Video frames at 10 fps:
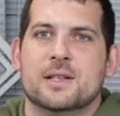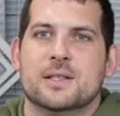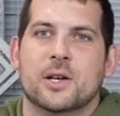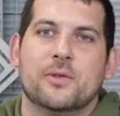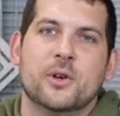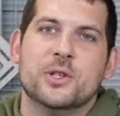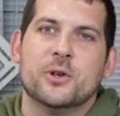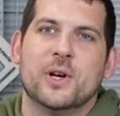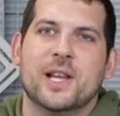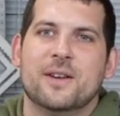So if you
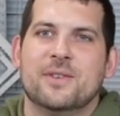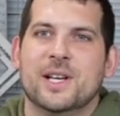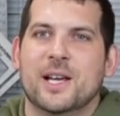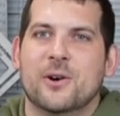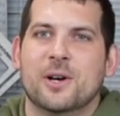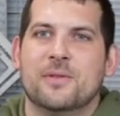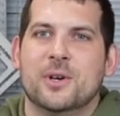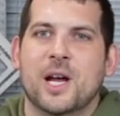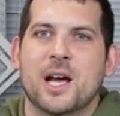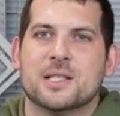enjoyed that video or if
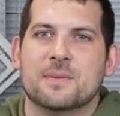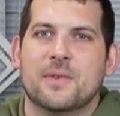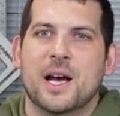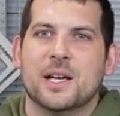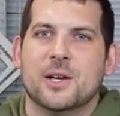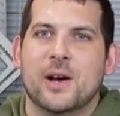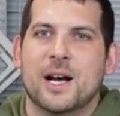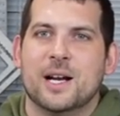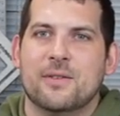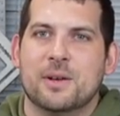you got some value
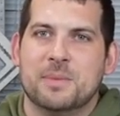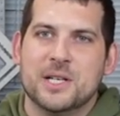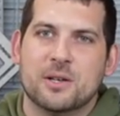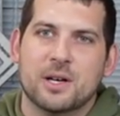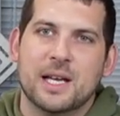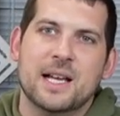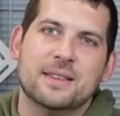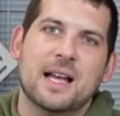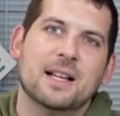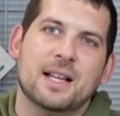out of it, be sure to
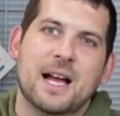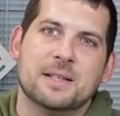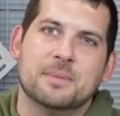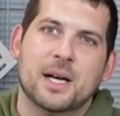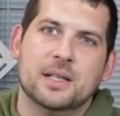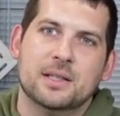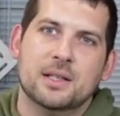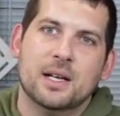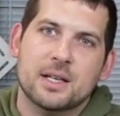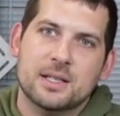hit that like
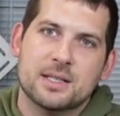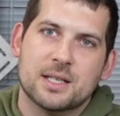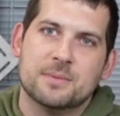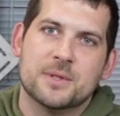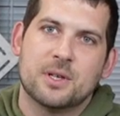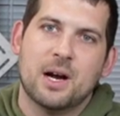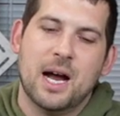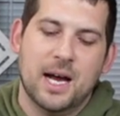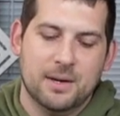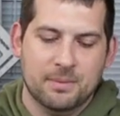button,
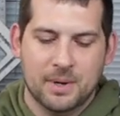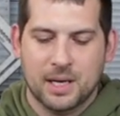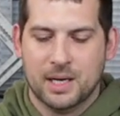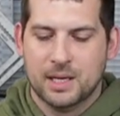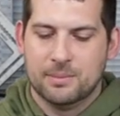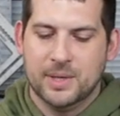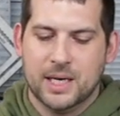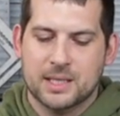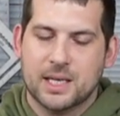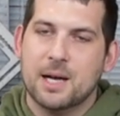subscribe,
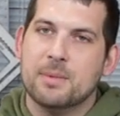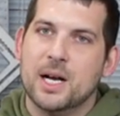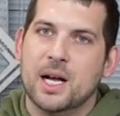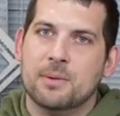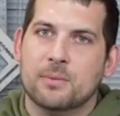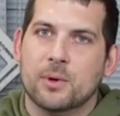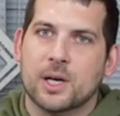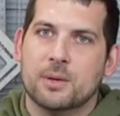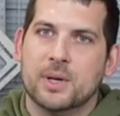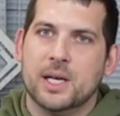because coming up we're
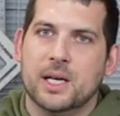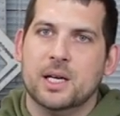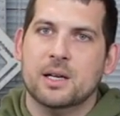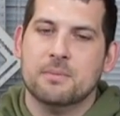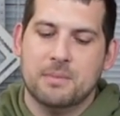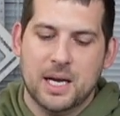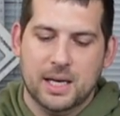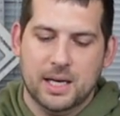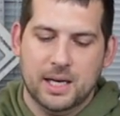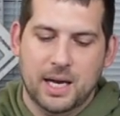going to be
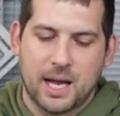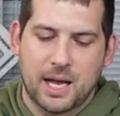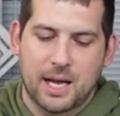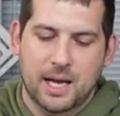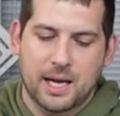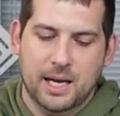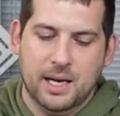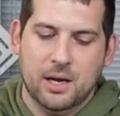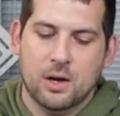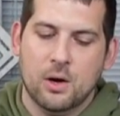making
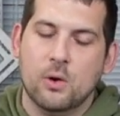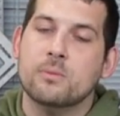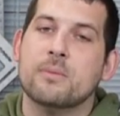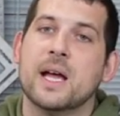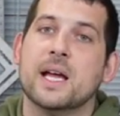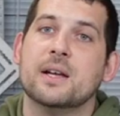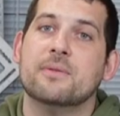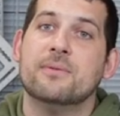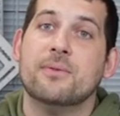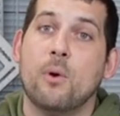a homemade
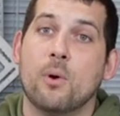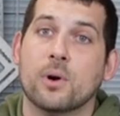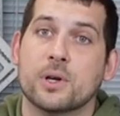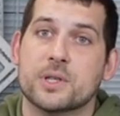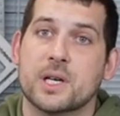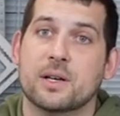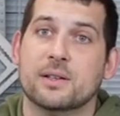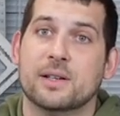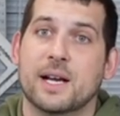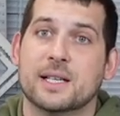forge here
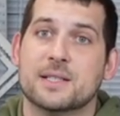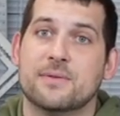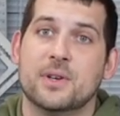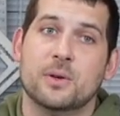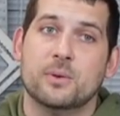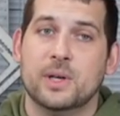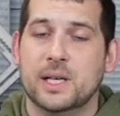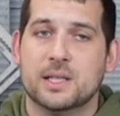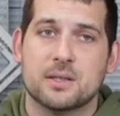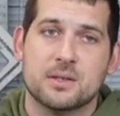in the next few
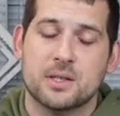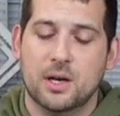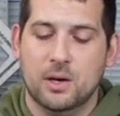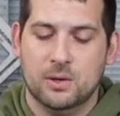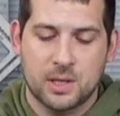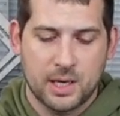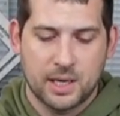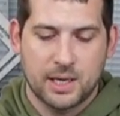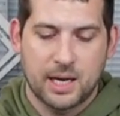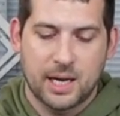weeks or so.
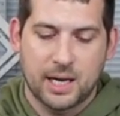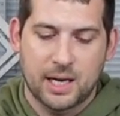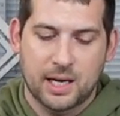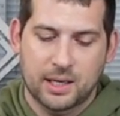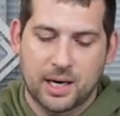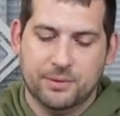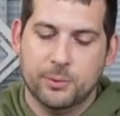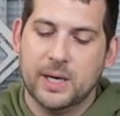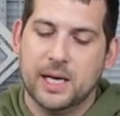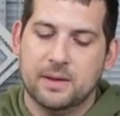And
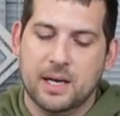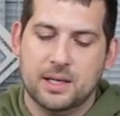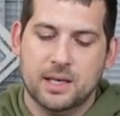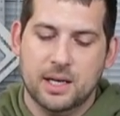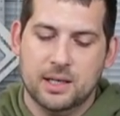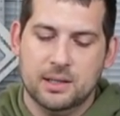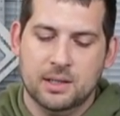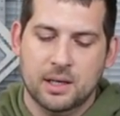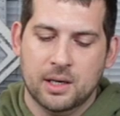after we get that done,